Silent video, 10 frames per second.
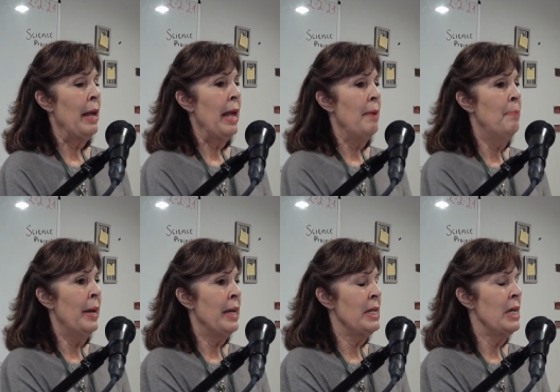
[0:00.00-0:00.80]

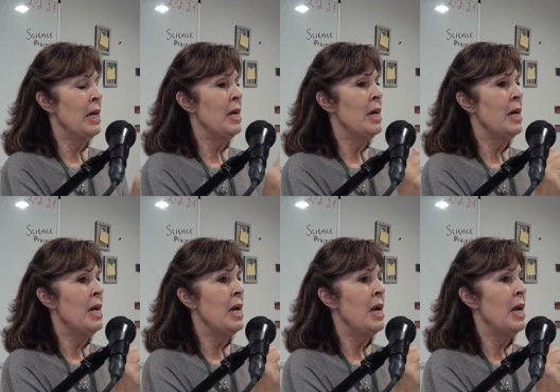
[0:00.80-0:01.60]
But
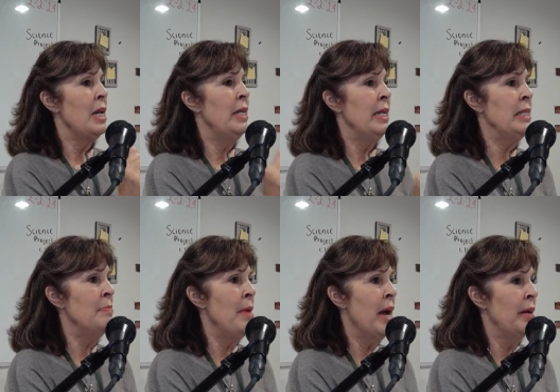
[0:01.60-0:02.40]
these
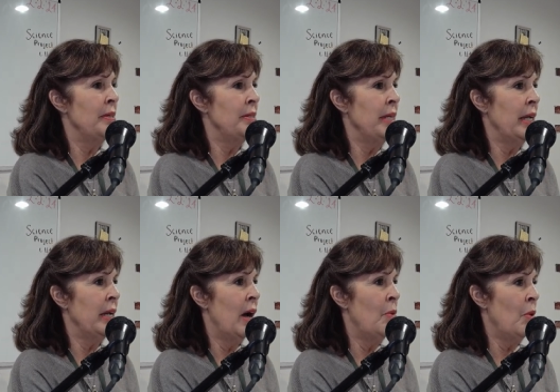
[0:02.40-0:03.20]
men said,
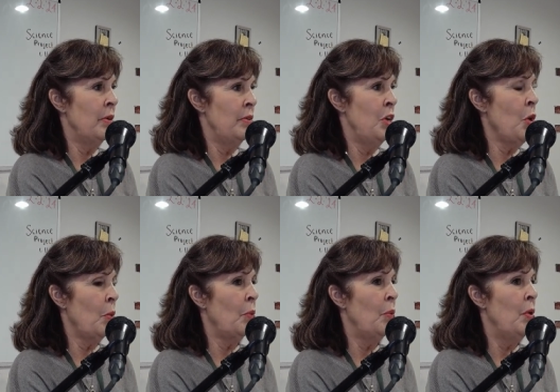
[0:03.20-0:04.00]
I want to know.
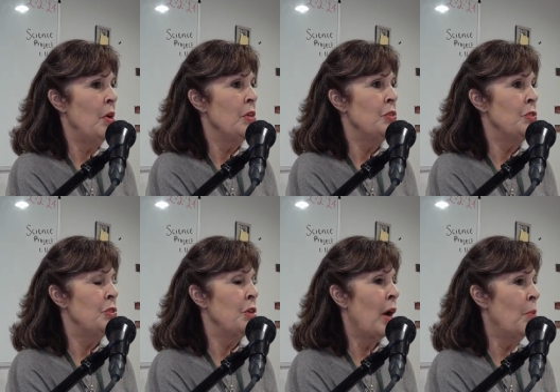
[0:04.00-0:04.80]

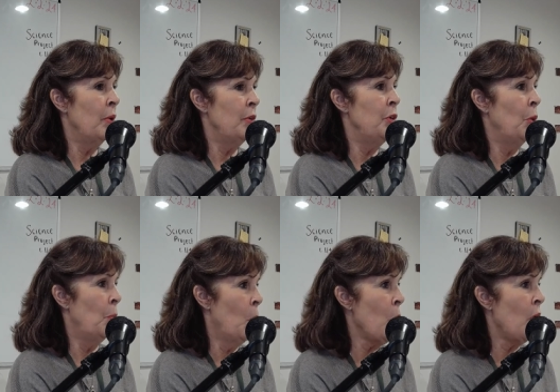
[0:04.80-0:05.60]
I want to know
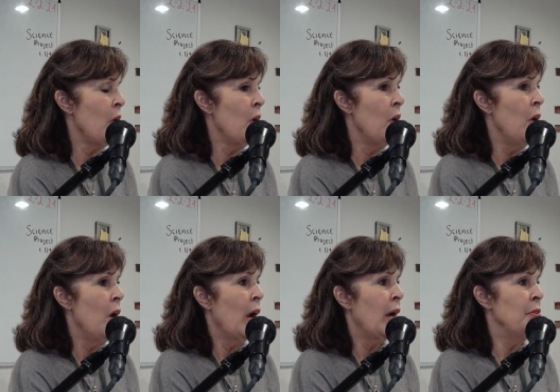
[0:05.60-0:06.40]
more.
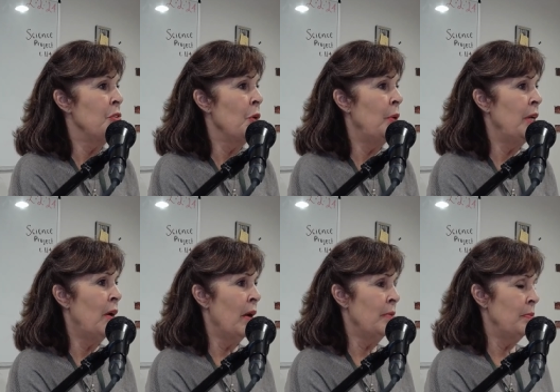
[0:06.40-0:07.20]
And so he
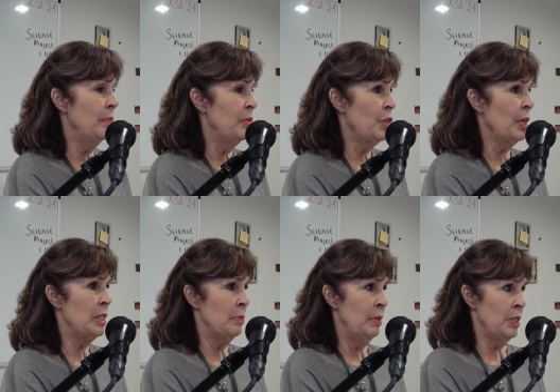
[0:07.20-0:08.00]
got him Chuck
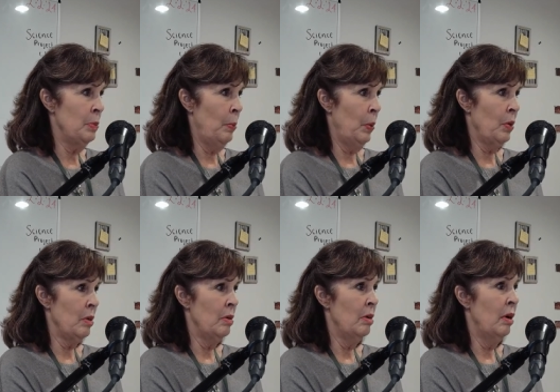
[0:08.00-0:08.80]
Smith's
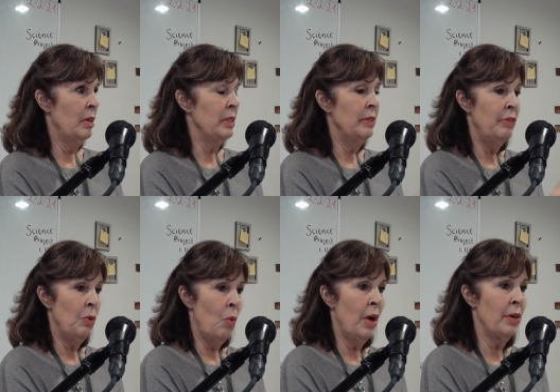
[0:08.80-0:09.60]
book on living
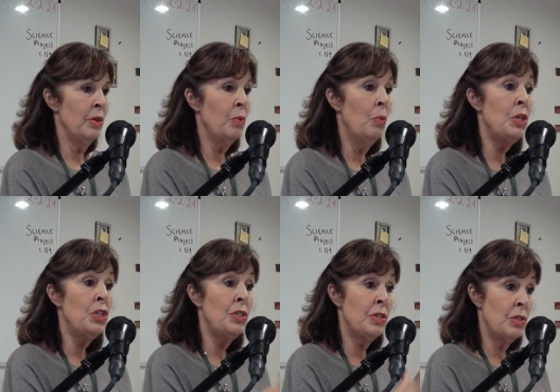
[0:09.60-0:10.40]
water, which
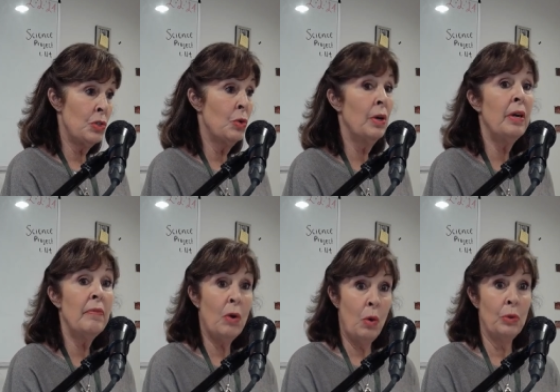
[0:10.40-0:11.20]
is the story of
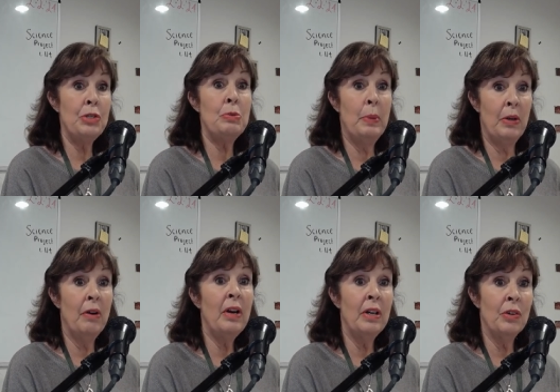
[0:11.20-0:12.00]
the Holy
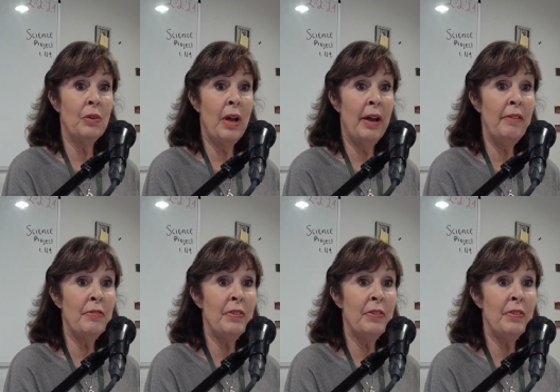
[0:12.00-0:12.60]
Spirit in your life.